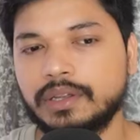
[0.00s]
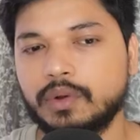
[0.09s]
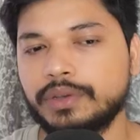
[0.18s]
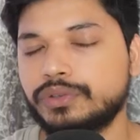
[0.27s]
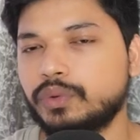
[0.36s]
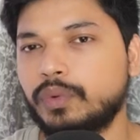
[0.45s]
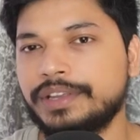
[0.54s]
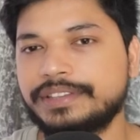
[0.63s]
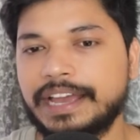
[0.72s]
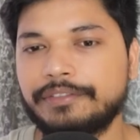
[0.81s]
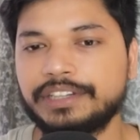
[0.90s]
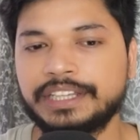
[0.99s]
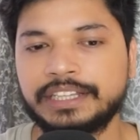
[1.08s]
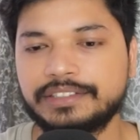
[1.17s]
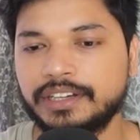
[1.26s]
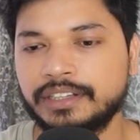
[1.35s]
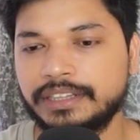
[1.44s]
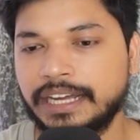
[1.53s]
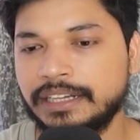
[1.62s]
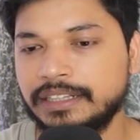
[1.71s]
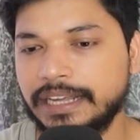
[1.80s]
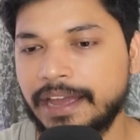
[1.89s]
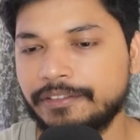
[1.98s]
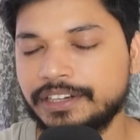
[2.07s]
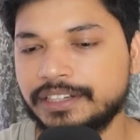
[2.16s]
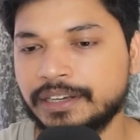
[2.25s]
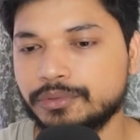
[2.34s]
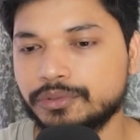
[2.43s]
Okay, so once everything is done, then it comes